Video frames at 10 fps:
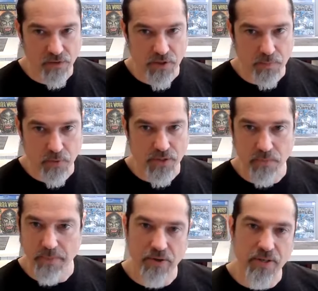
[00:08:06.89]
feel this
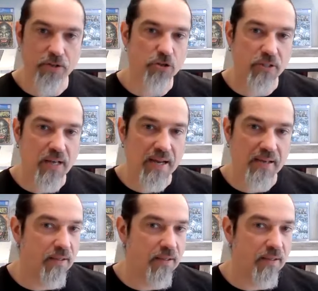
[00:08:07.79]
book is in better condition.